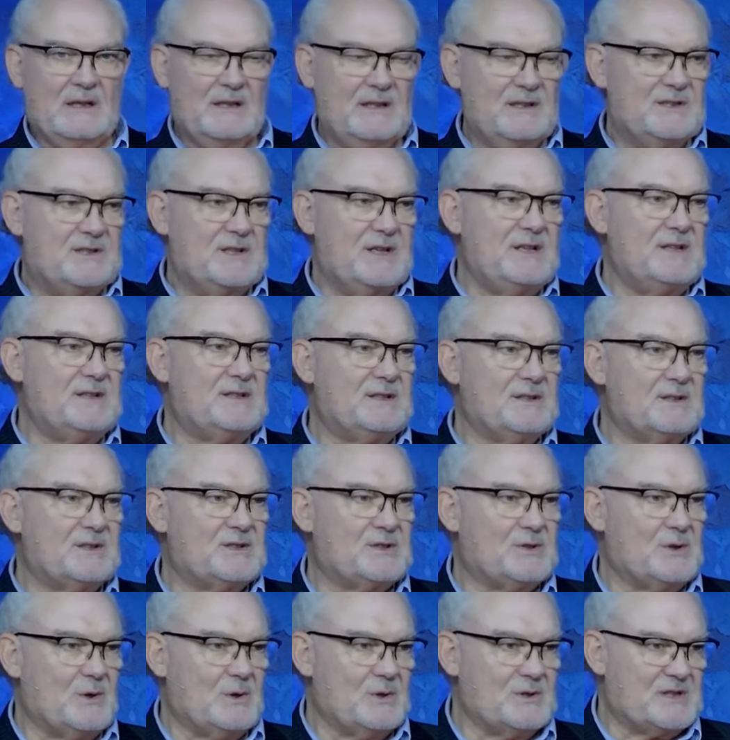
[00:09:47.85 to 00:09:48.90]
Jesus
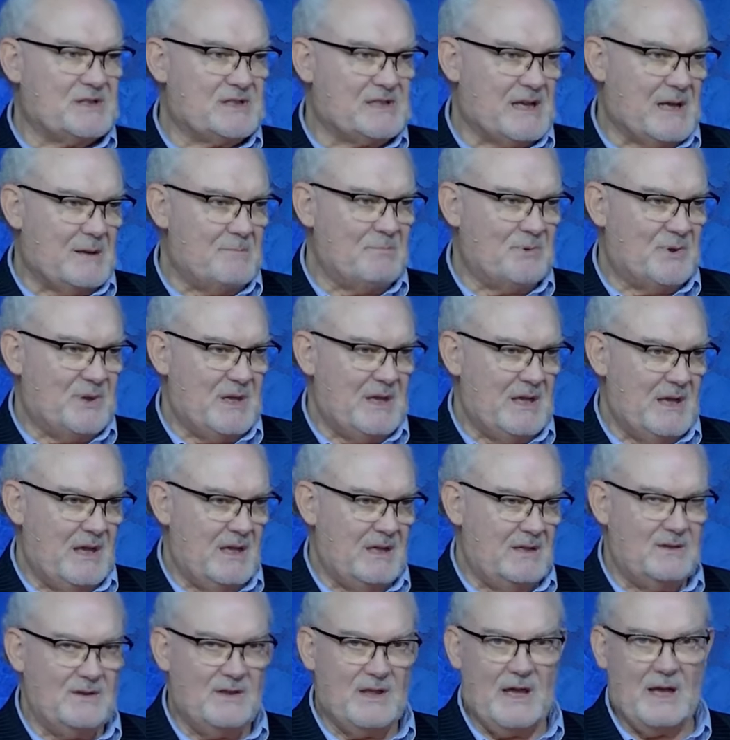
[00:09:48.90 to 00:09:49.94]
saw something
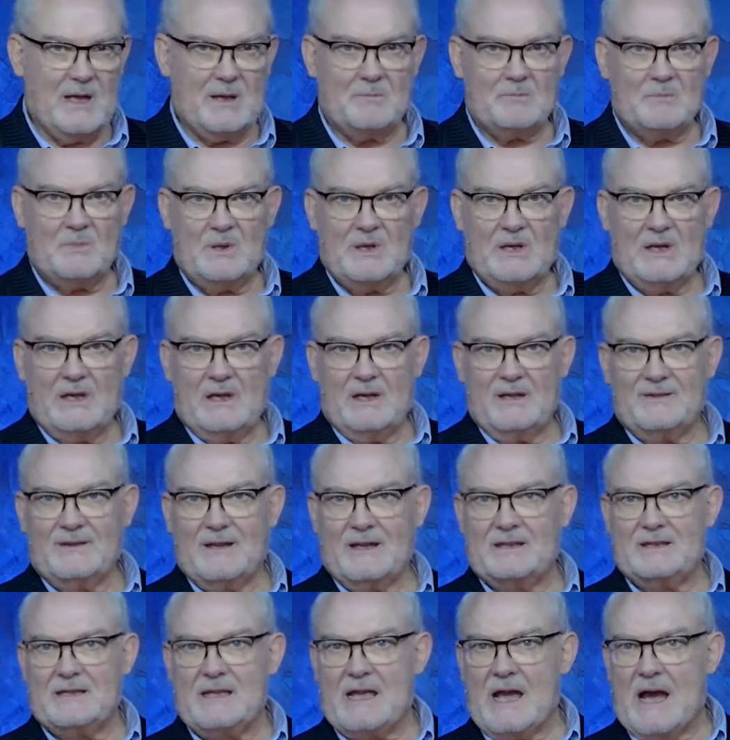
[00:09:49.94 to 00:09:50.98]
in them
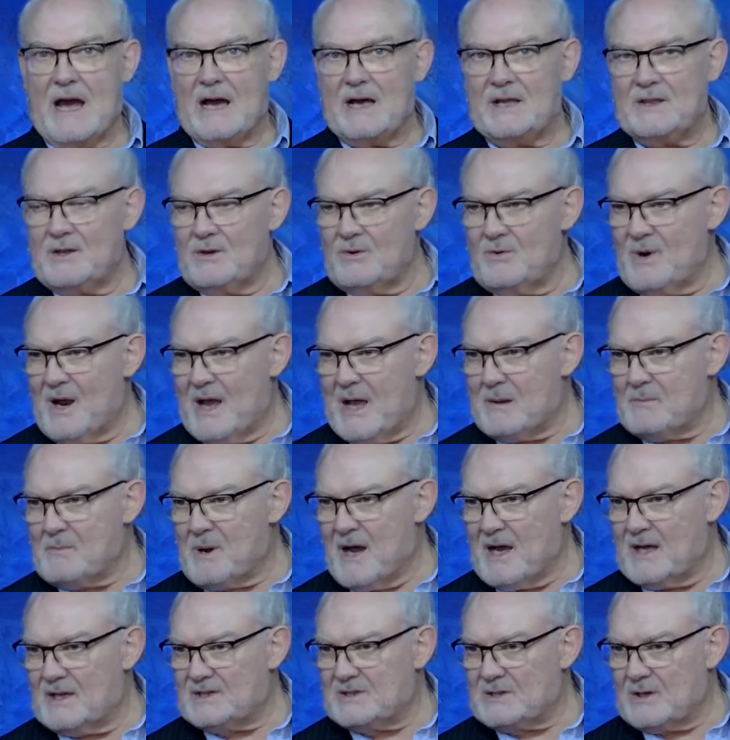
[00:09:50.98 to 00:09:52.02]
that the other
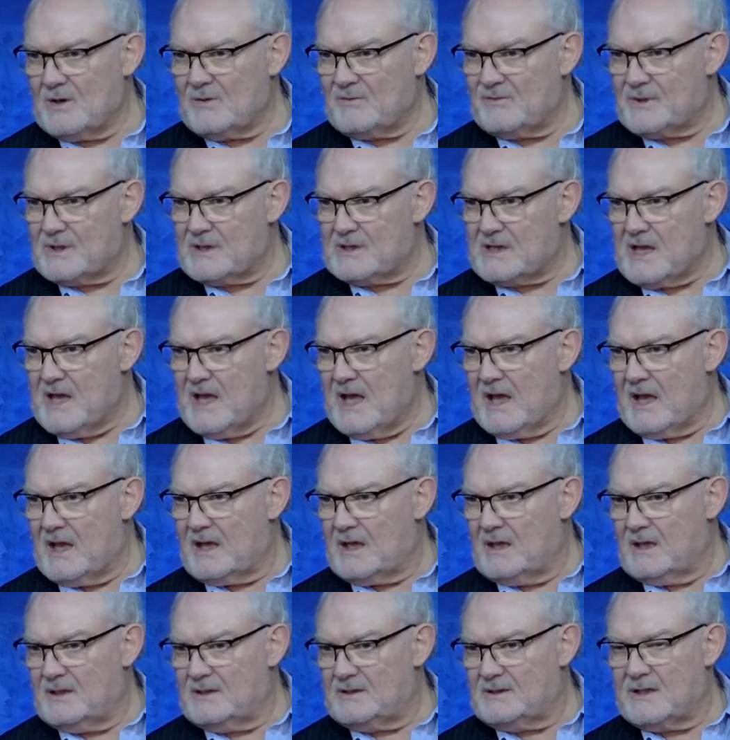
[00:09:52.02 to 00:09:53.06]
rabbis of the
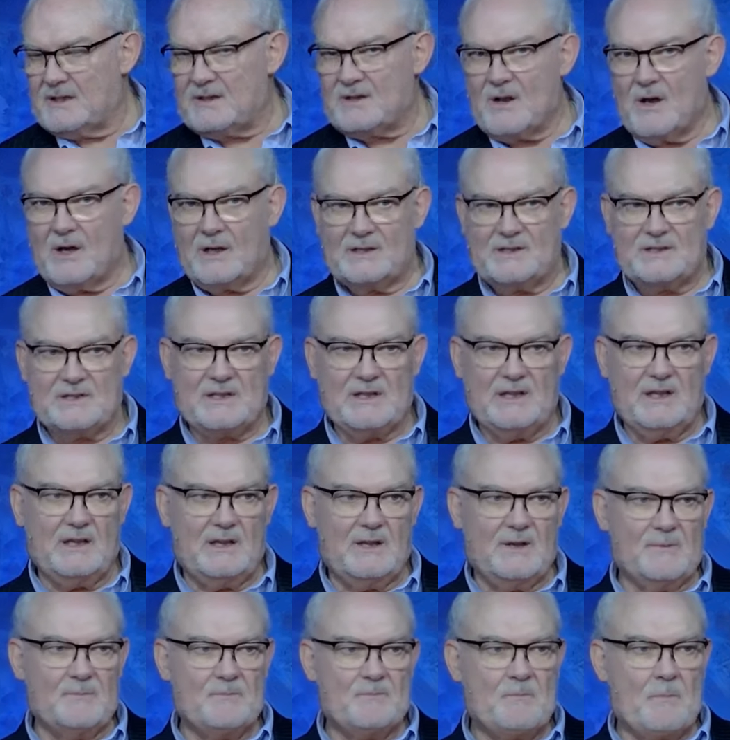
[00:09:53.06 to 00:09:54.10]
day did not
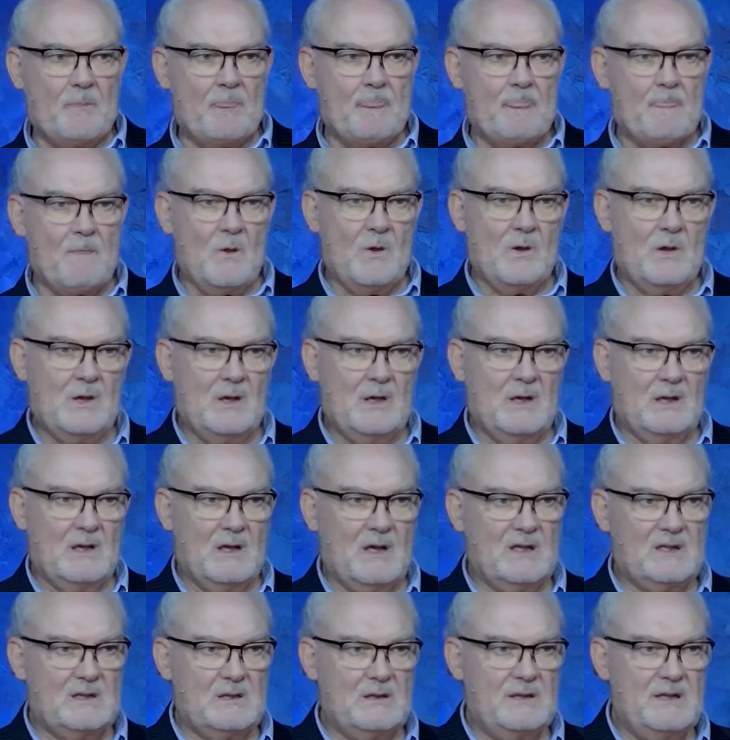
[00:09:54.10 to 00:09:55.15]
see.
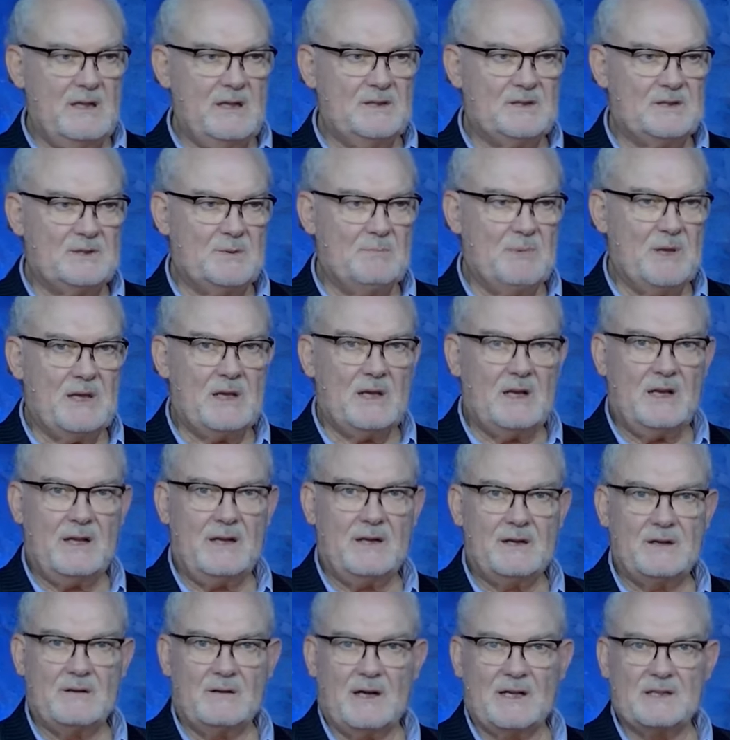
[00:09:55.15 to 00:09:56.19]
It needs to be
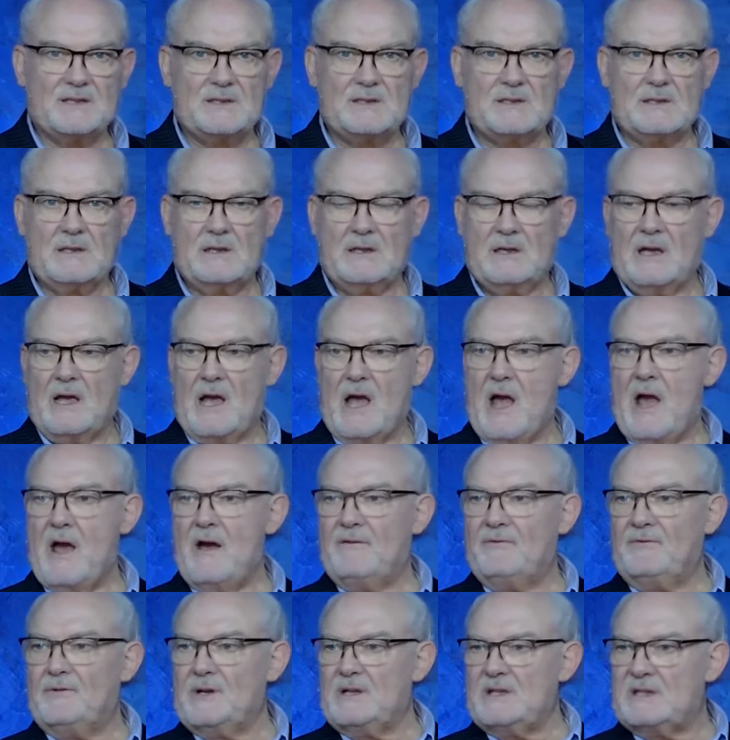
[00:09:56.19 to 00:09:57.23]
clear to us.
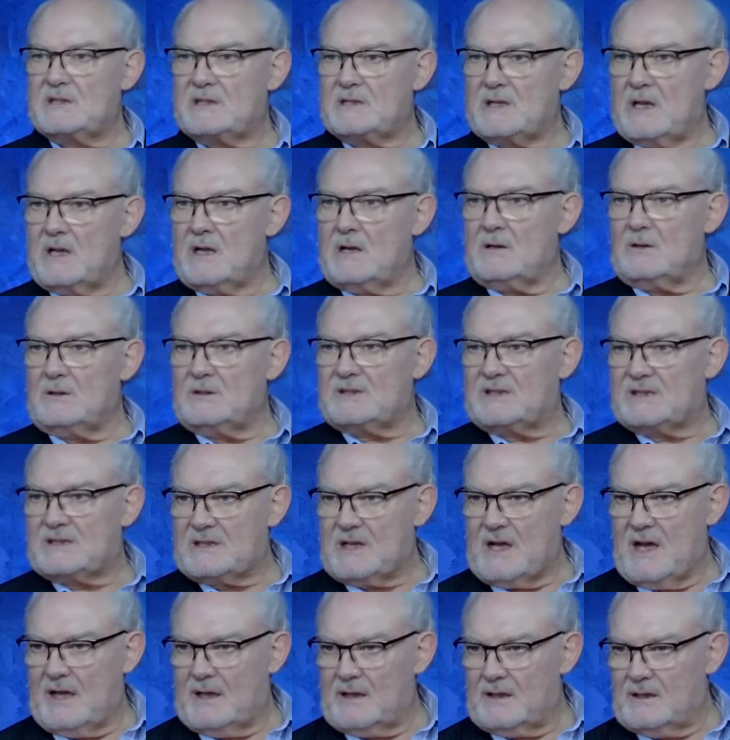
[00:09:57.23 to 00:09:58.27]
Every single
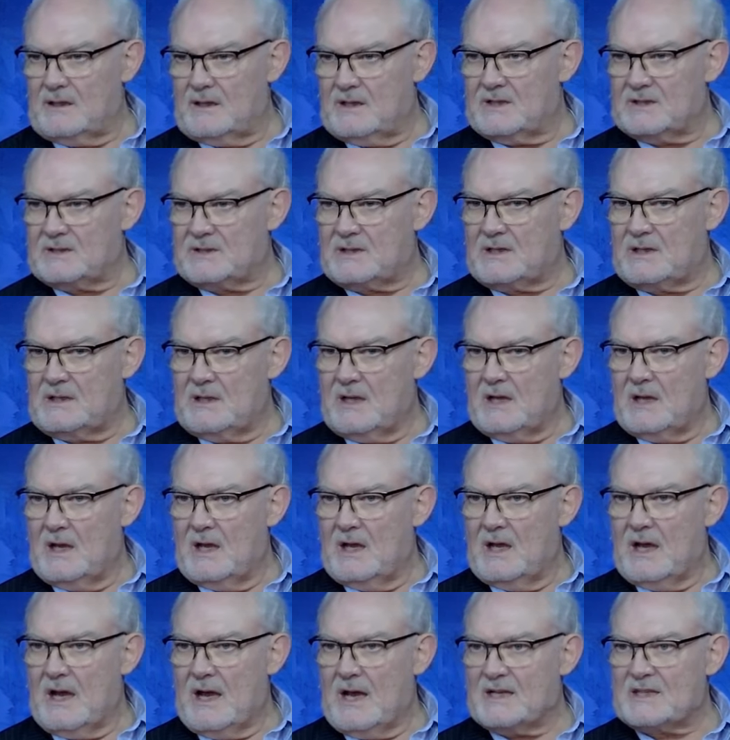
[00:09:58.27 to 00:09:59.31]
son is,
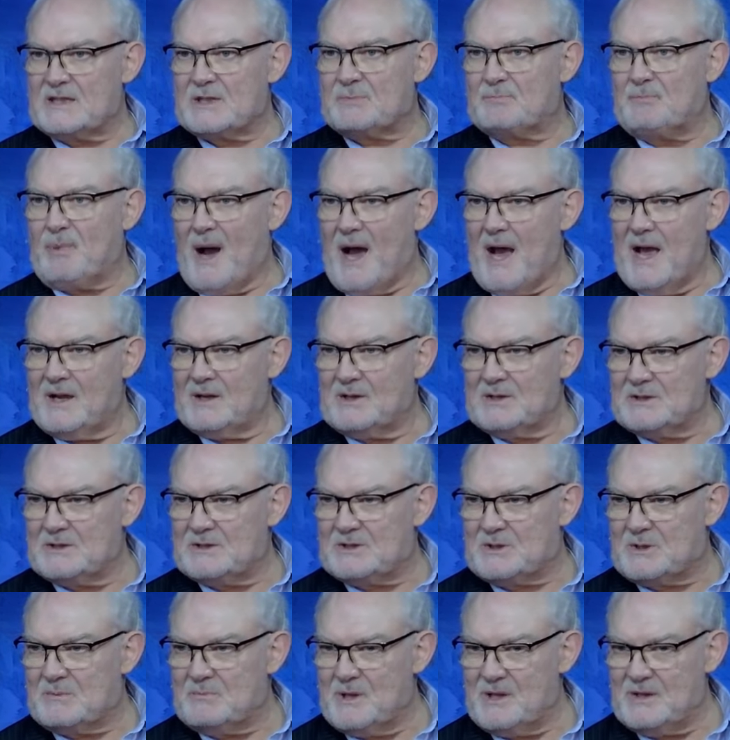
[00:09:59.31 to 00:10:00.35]
aspires
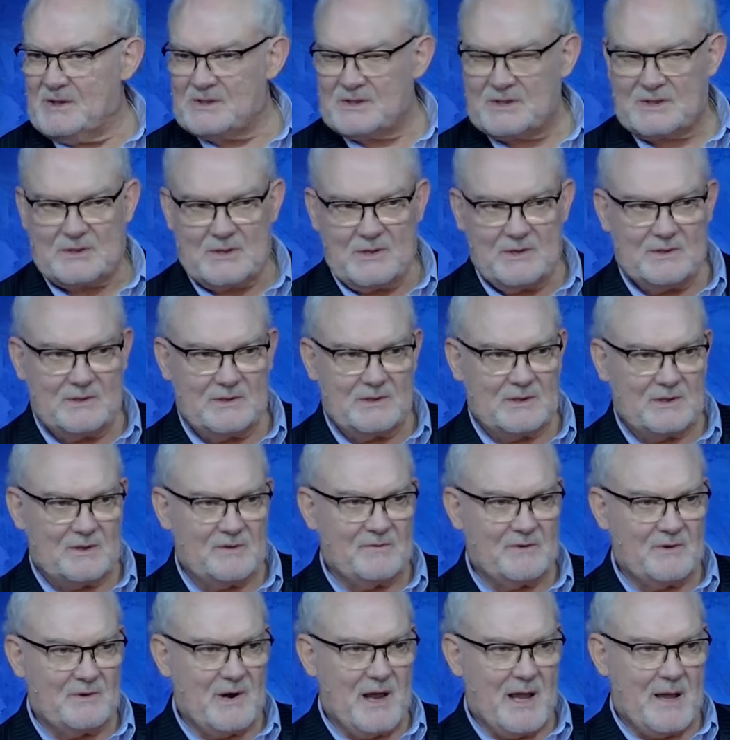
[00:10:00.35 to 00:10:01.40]
to be the student
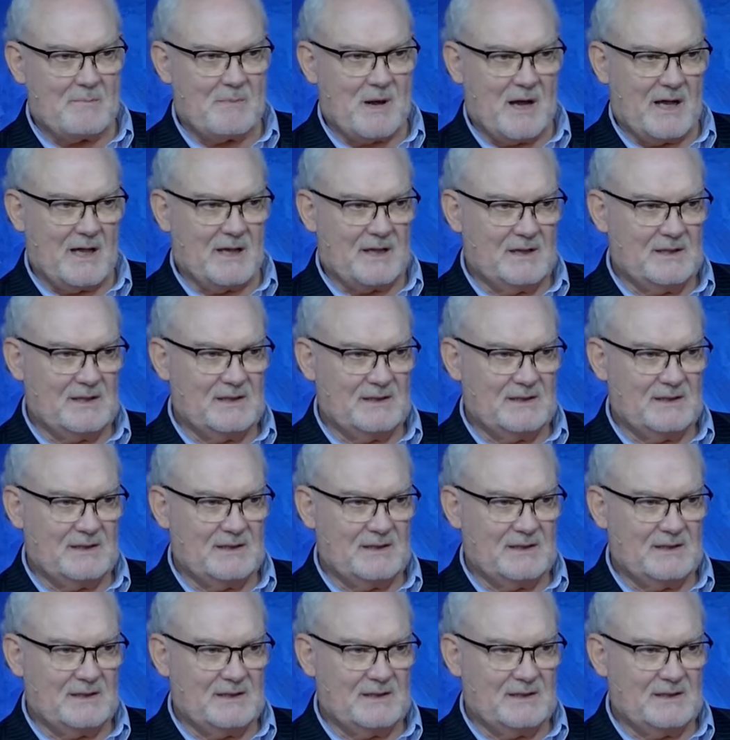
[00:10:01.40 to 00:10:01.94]
of a rabbi.